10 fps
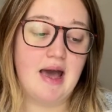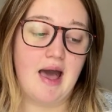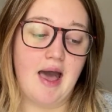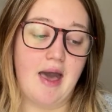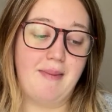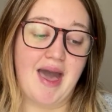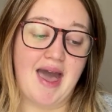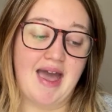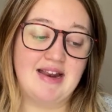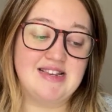
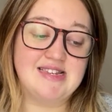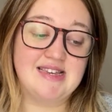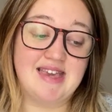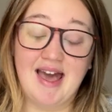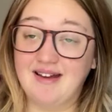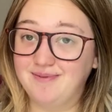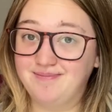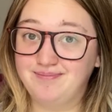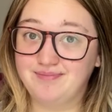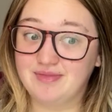And yeah,
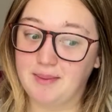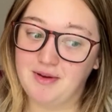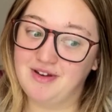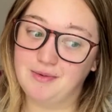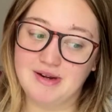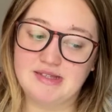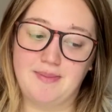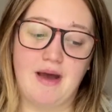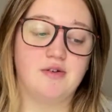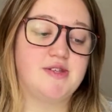let me read what it's about.